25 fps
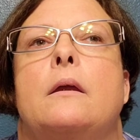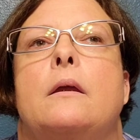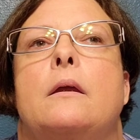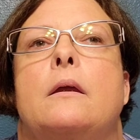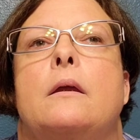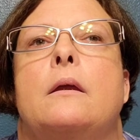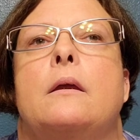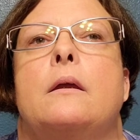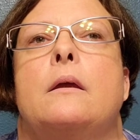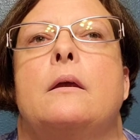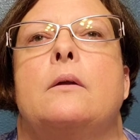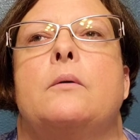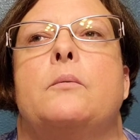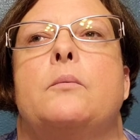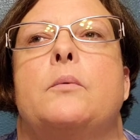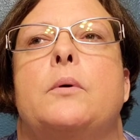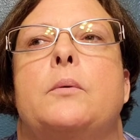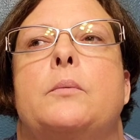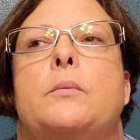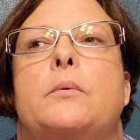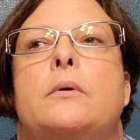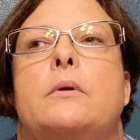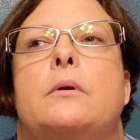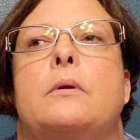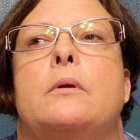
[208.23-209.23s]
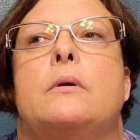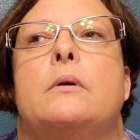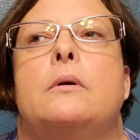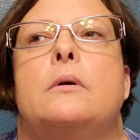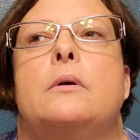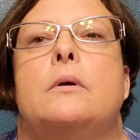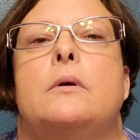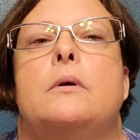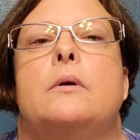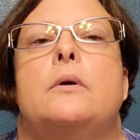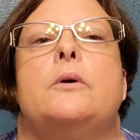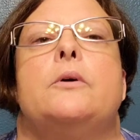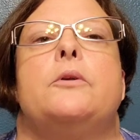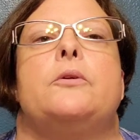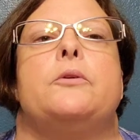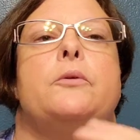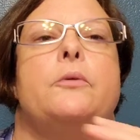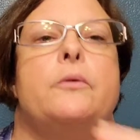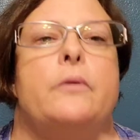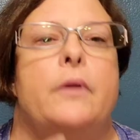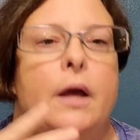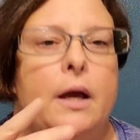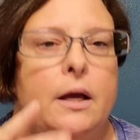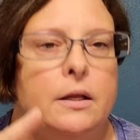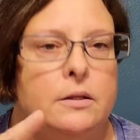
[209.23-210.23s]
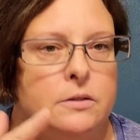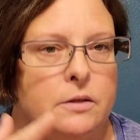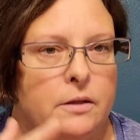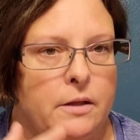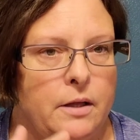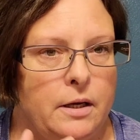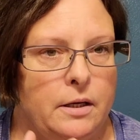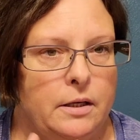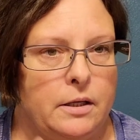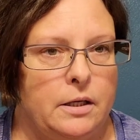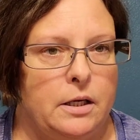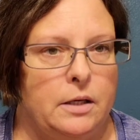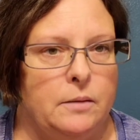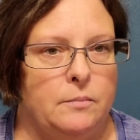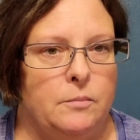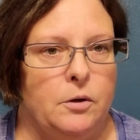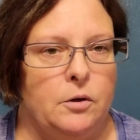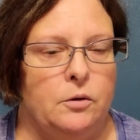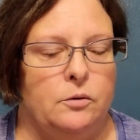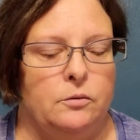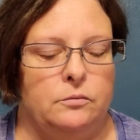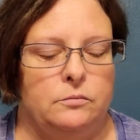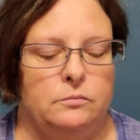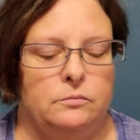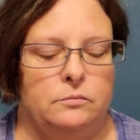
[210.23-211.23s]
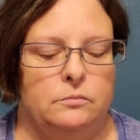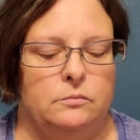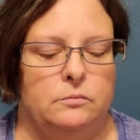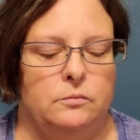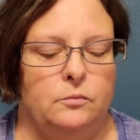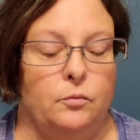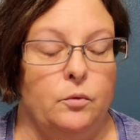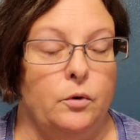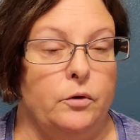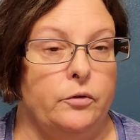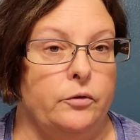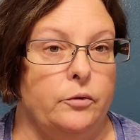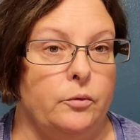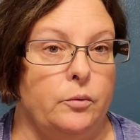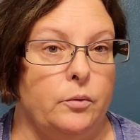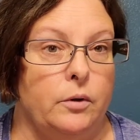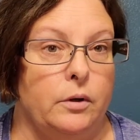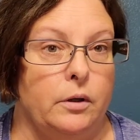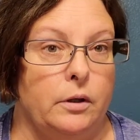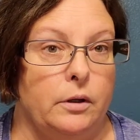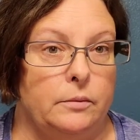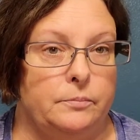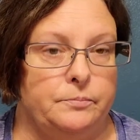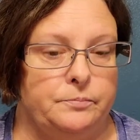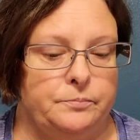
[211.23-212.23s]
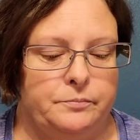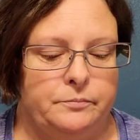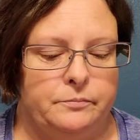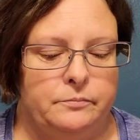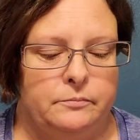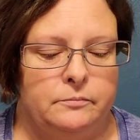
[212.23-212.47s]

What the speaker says: and we would do that till that chemo wasn't working.